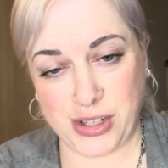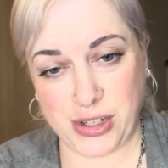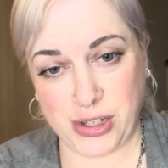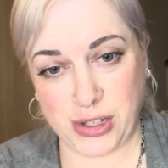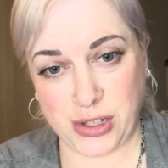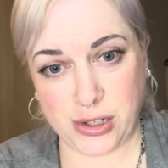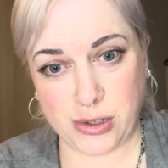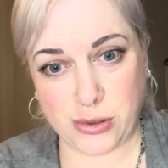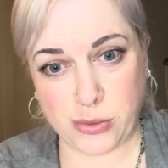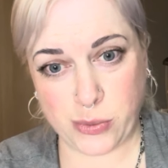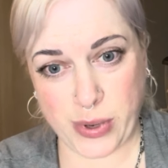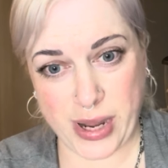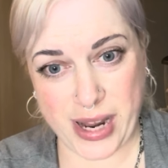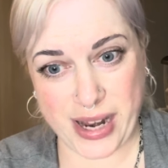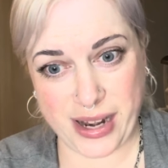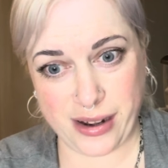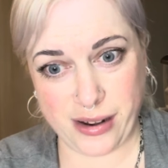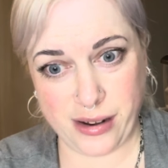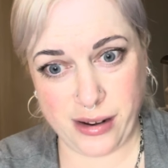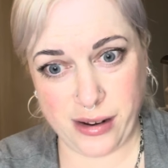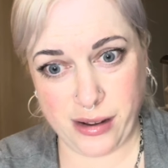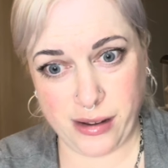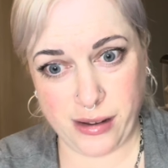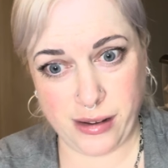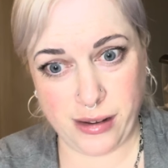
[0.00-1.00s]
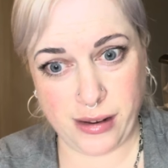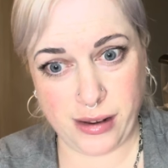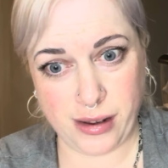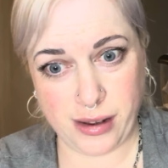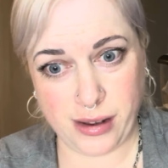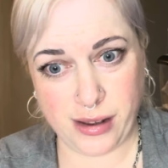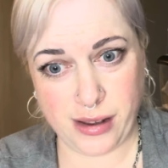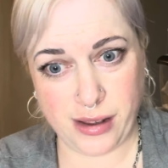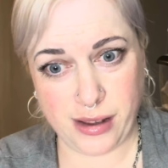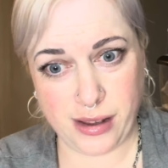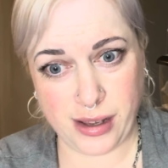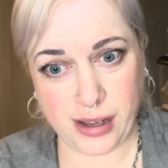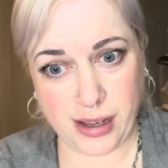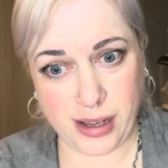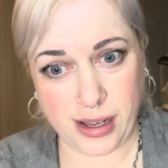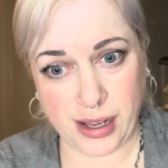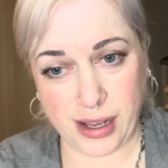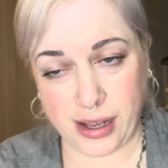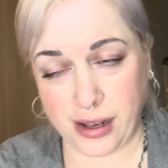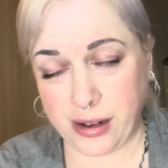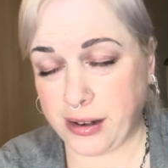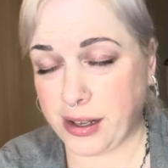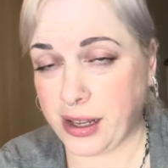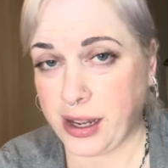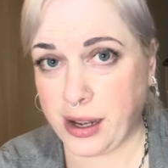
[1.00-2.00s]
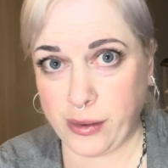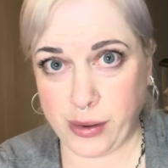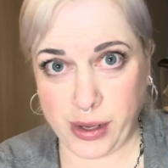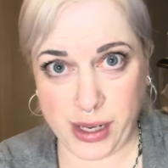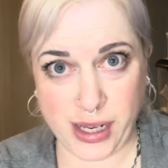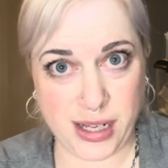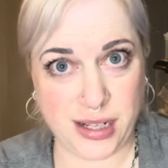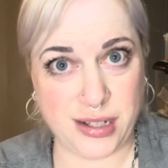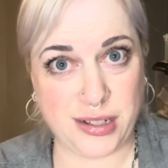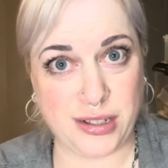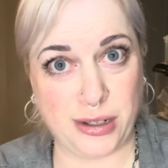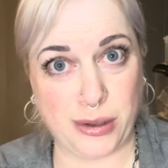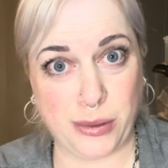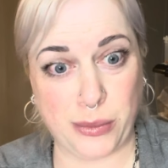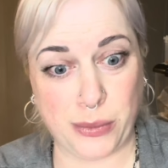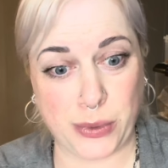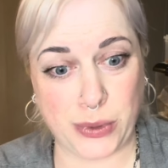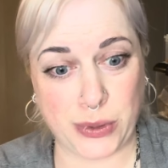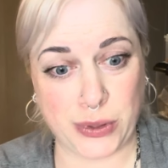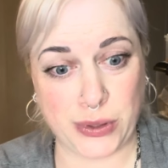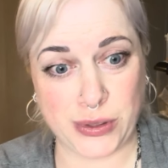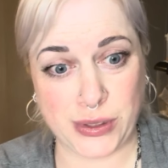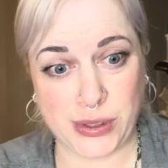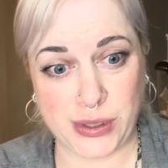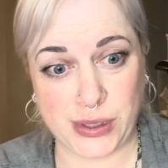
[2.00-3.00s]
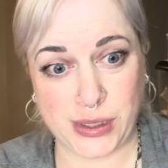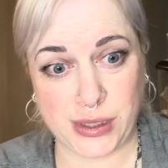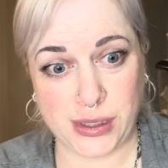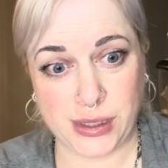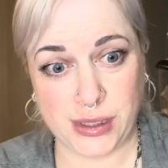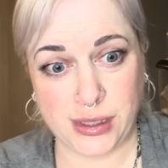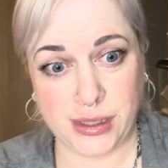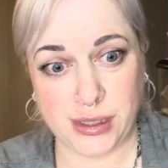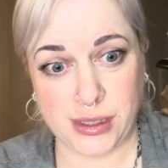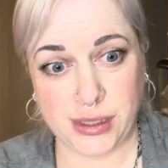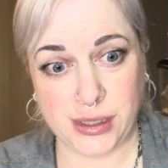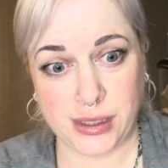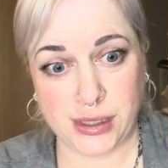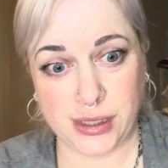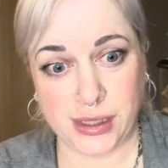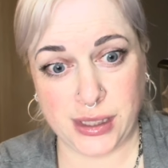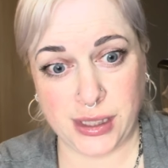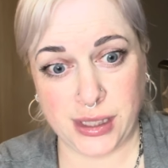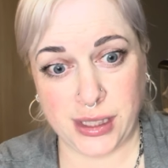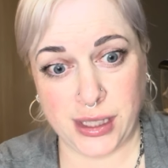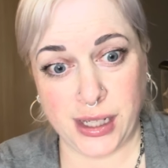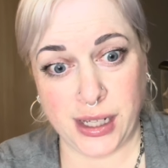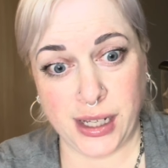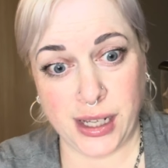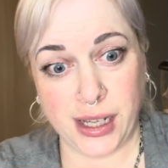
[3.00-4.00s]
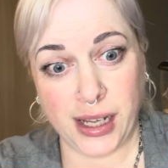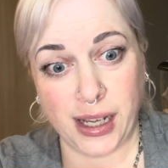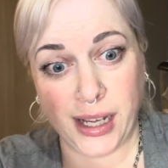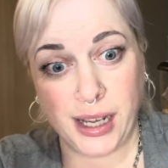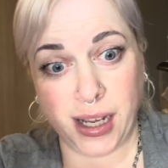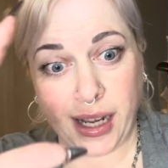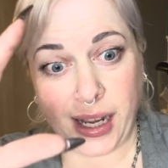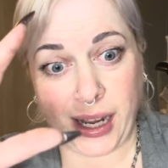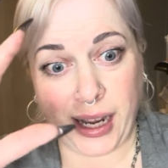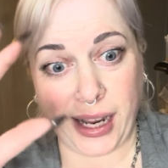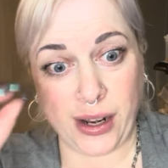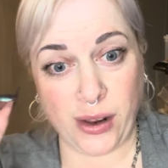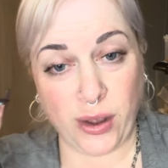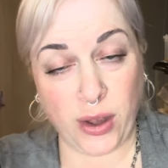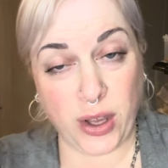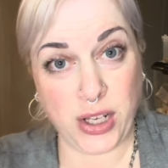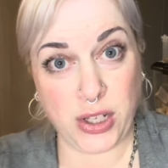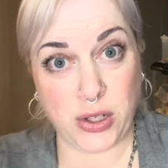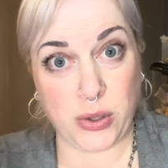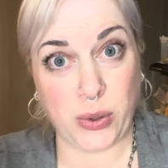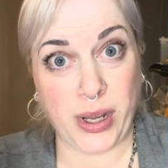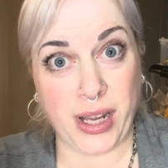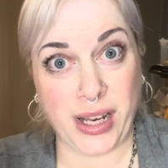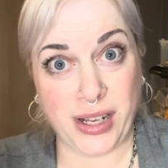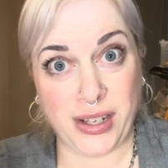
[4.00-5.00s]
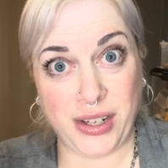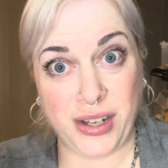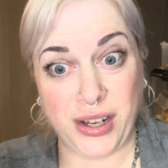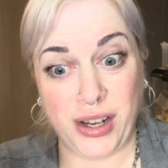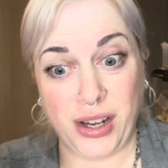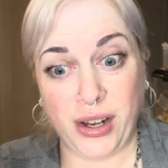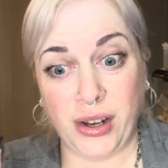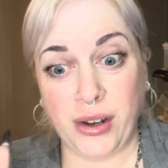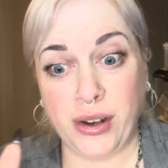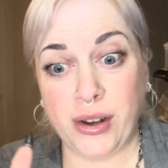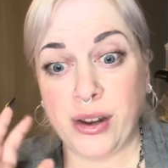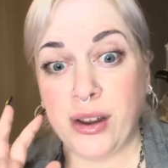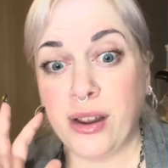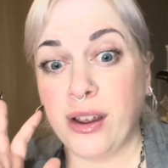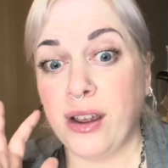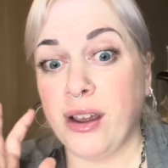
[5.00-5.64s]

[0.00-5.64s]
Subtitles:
just went and how easy it was. And I swear to you,